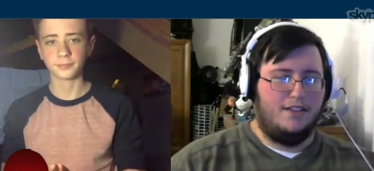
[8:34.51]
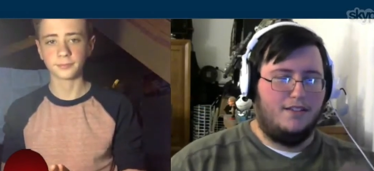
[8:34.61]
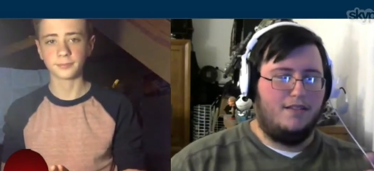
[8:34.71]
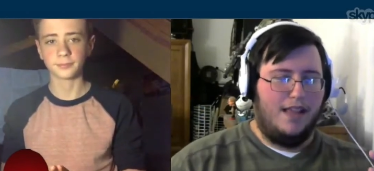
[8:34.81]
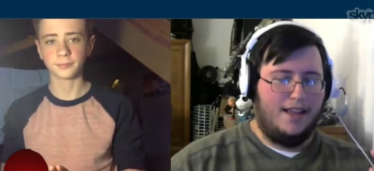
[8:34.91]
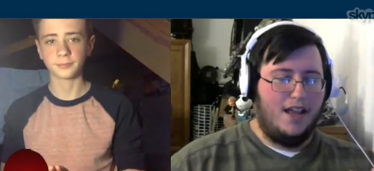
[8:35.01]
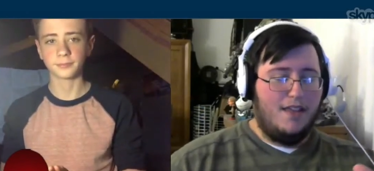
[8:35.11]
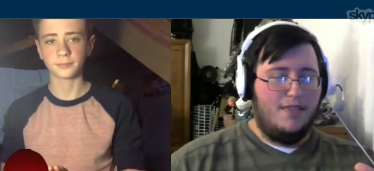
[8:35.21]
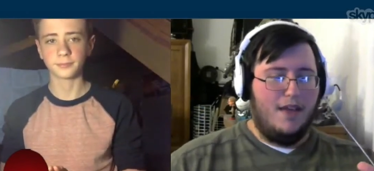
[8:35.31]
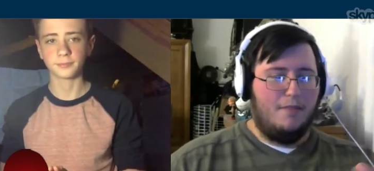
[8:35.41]
Speaker 1: the, like,
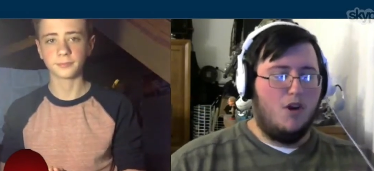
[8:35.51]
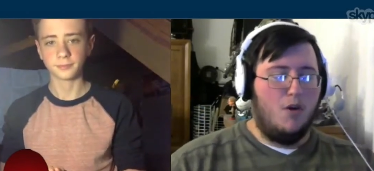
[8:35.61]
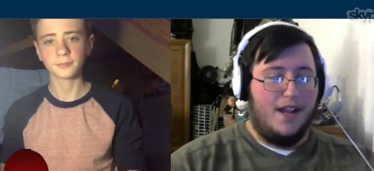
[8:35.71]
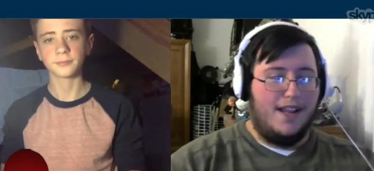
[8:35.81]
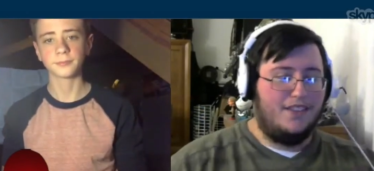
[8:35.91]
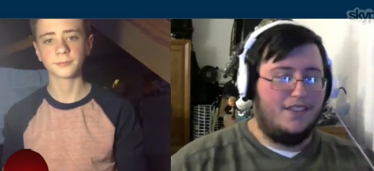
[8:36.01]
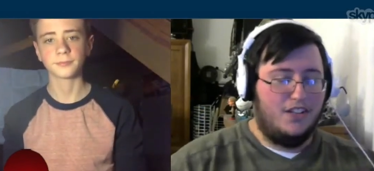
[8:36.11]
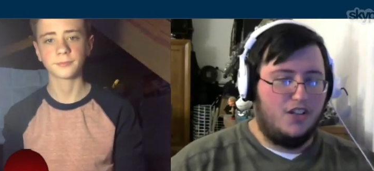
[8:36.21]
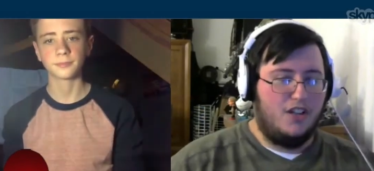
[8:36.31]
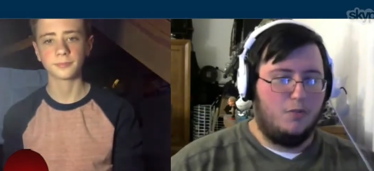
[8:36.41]
them going
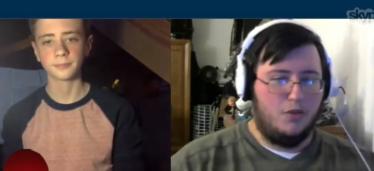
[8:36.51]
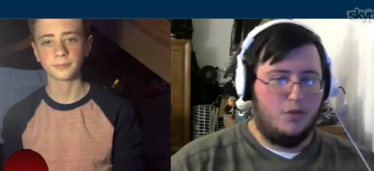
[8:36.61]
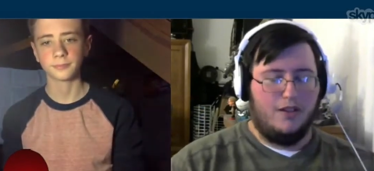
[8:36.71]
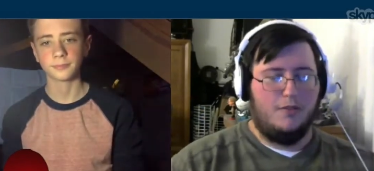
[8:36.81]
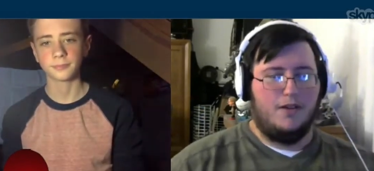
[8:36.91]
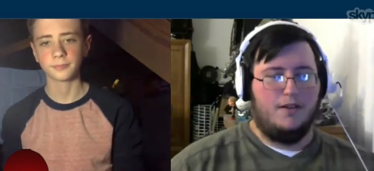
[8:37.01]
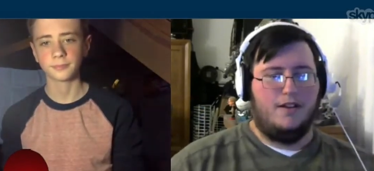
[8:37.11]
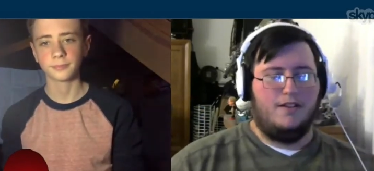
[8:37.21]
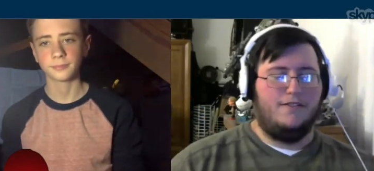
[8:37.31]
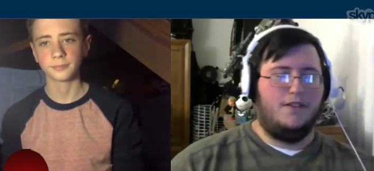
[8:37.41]
against each other was really well
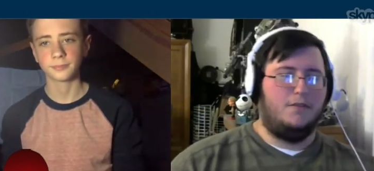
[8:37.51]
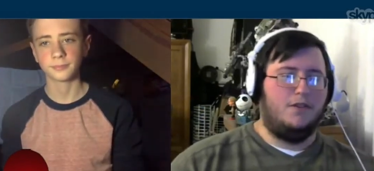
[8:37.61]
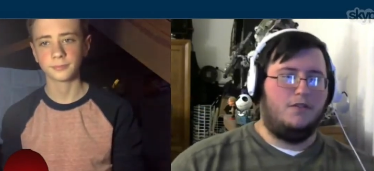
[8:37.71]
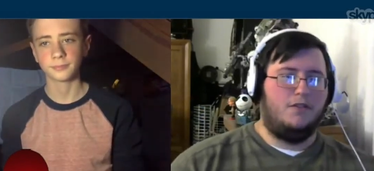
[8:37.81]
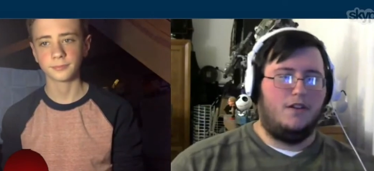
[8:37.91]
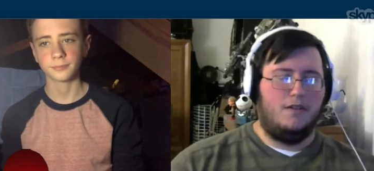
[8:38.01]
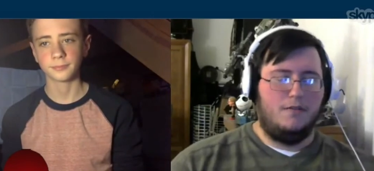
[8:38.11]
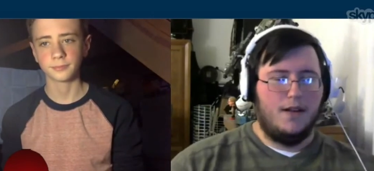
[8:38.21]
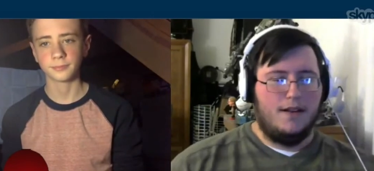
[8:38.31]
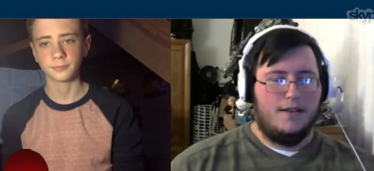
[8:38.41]
done in the film too.
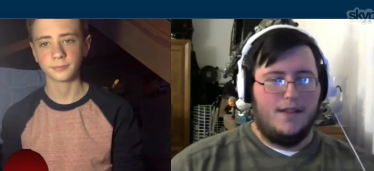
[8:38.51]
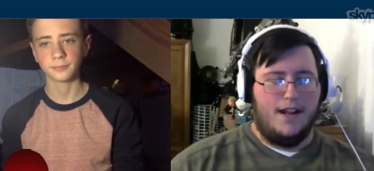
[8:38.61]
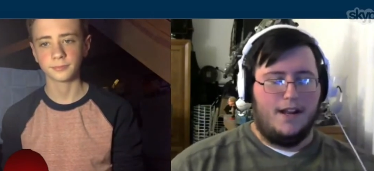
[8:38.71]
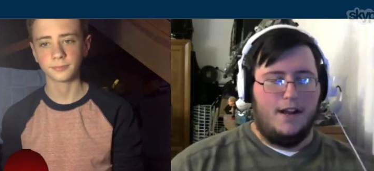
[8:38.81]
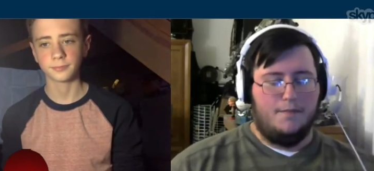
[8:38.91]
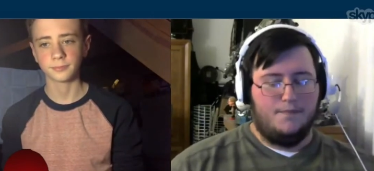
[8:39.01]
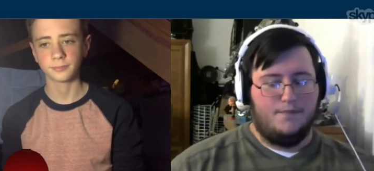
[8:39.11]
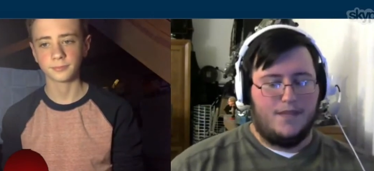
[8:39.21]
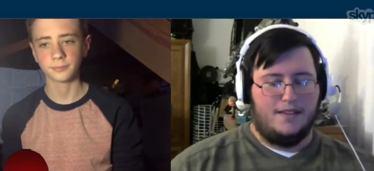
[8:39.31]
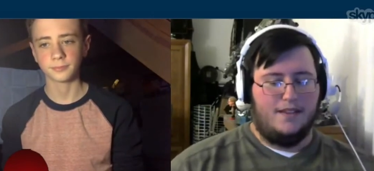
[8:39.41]
So there you go.
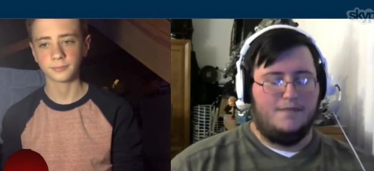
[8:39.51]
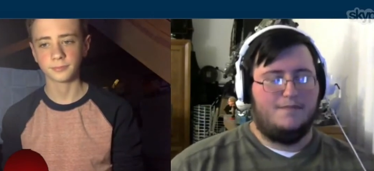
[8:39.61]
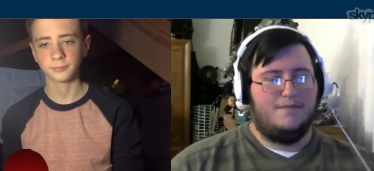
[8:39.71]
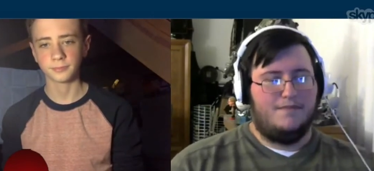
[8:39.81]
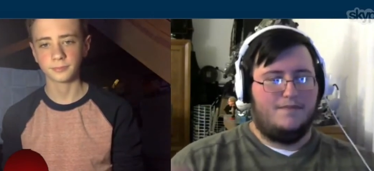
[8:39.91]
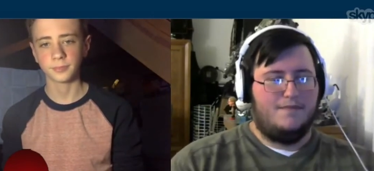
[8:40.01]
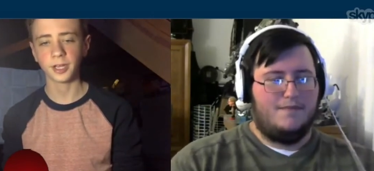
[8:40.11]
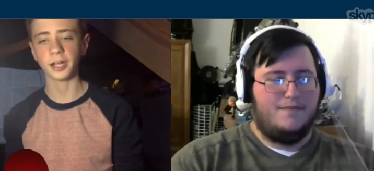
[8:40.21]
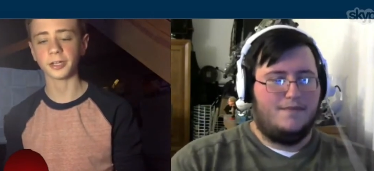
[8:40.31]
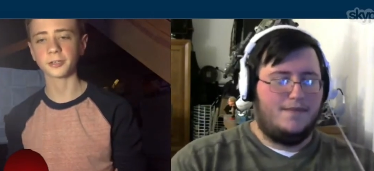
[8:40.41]
That's it.
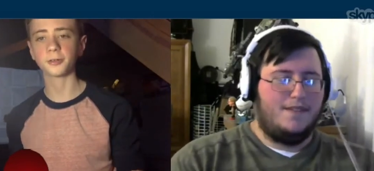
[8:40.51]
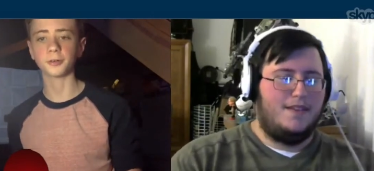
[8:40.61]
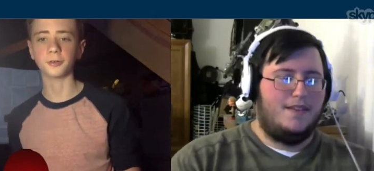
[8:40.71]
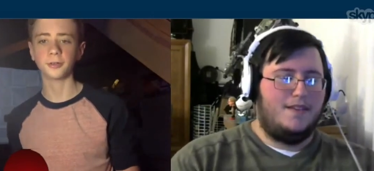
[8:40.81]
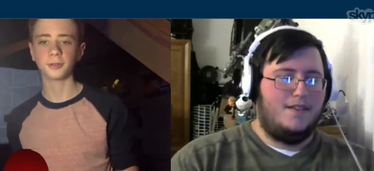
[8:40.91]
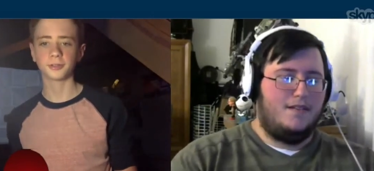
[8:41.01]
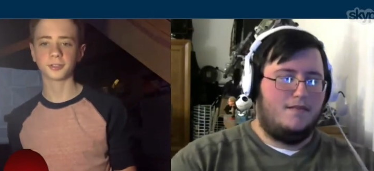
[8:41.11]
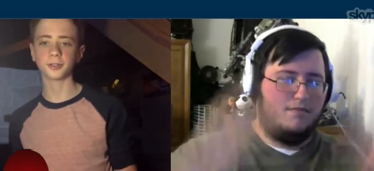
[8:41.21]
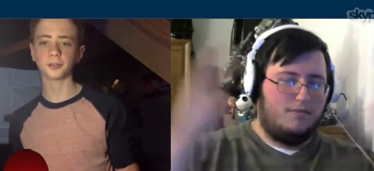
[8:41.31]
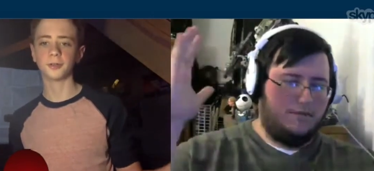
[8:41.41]
Alright,
Speaker 2: cool.
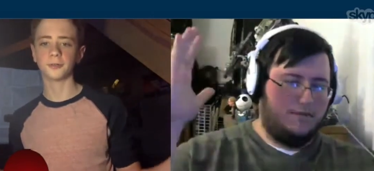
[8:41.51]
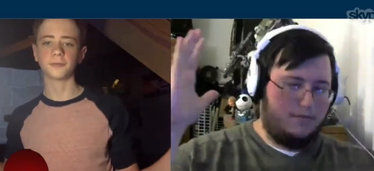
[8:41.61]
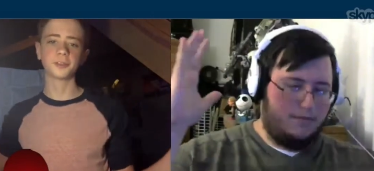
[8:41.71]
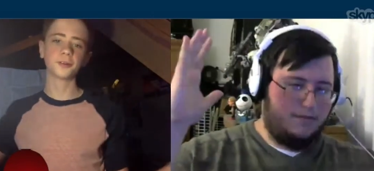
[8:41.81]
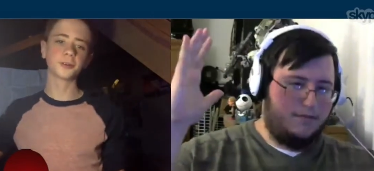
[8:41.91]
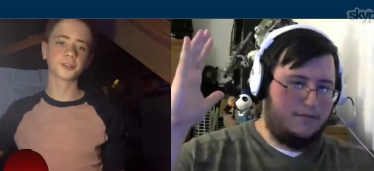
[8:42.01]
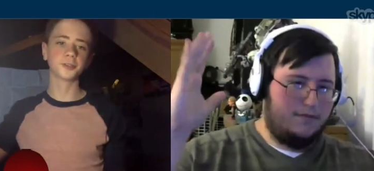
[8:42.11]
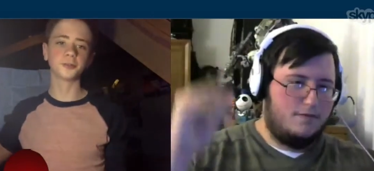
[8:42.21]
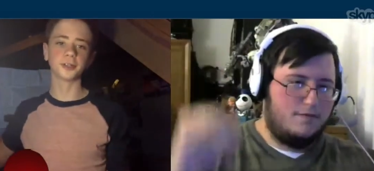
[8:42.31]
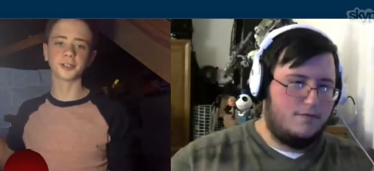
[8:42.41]
So be sure
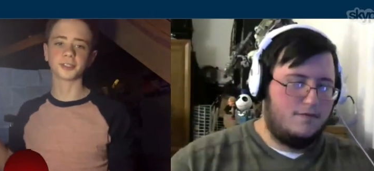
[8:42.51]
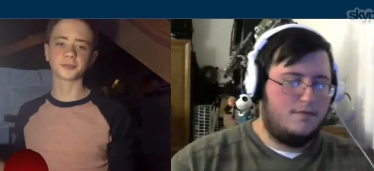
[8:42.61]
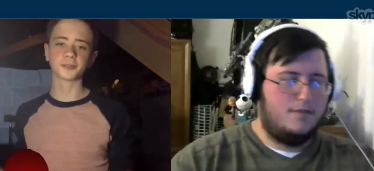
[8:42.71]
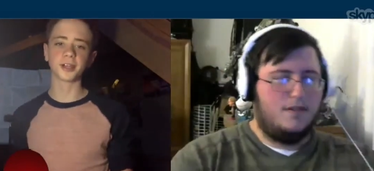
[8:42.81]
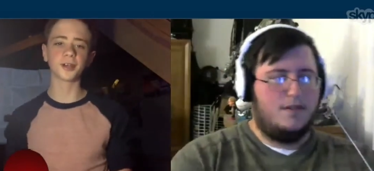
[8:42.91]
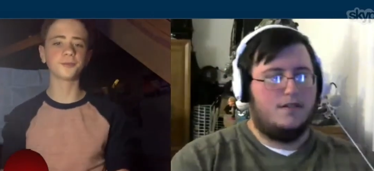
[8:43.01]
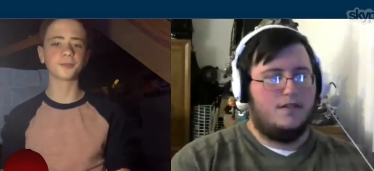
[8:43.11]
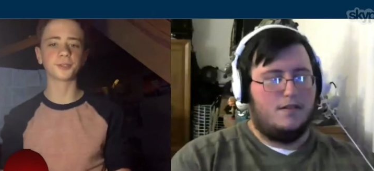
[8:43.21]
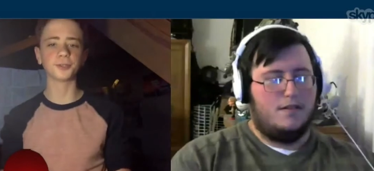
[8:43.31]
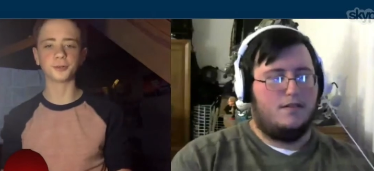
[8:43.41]
to uh, subscribe
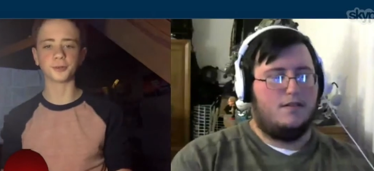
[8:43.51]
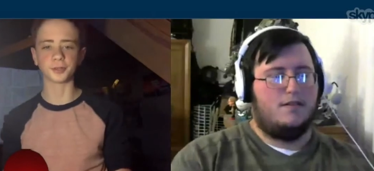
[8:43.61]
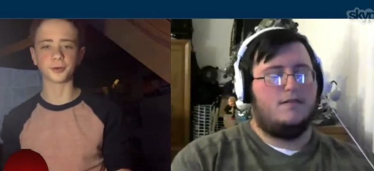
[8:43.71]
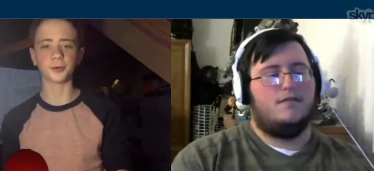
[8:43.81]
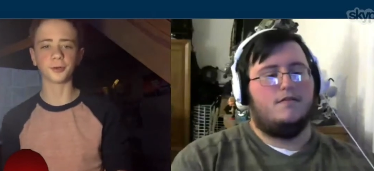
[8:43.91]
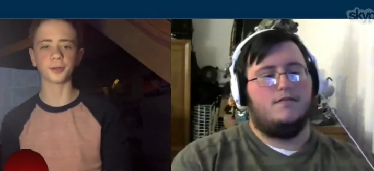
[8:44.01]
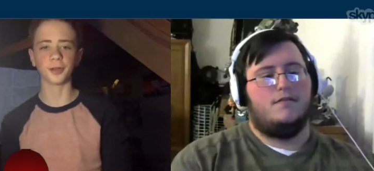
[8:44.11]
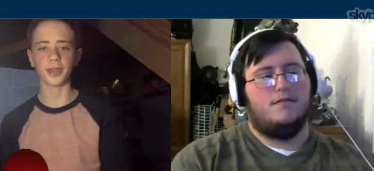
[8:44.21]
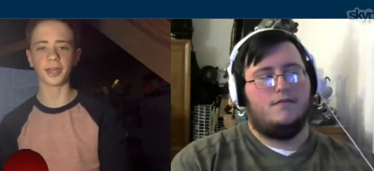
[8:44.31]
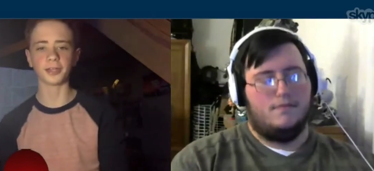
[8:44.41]
to Gore
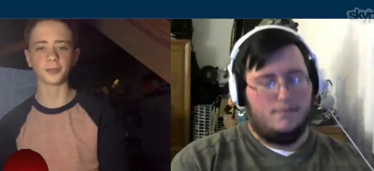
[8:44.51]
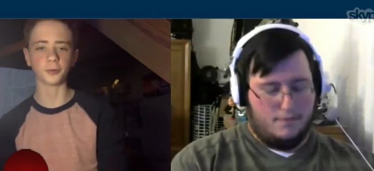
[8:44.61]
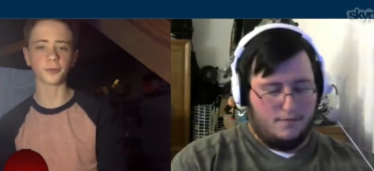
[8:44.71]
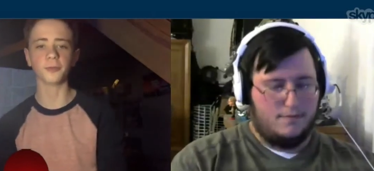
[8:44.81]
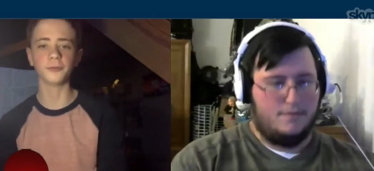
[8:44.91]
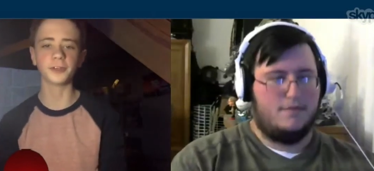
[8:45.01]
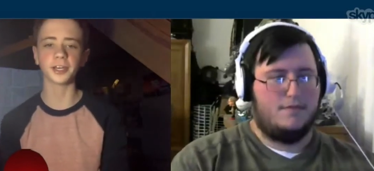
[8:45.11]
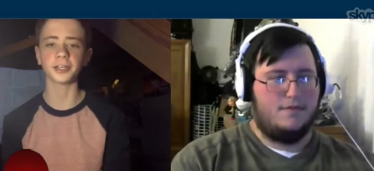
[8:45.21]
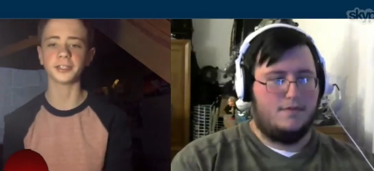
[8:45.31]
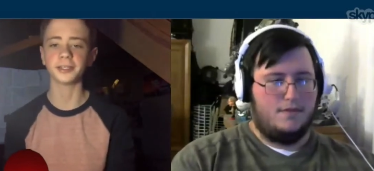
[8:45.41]
at
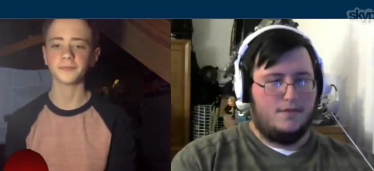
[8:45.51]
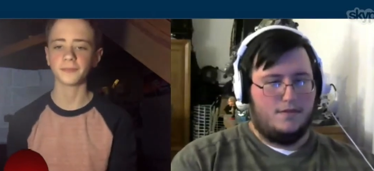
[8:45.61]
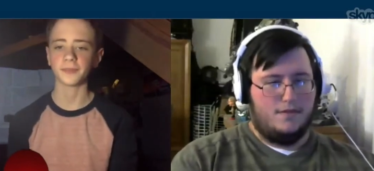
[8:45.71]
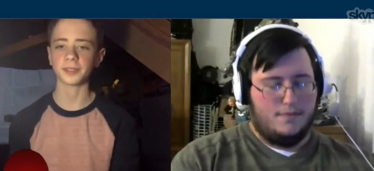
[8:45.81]
GorTheMovieGod and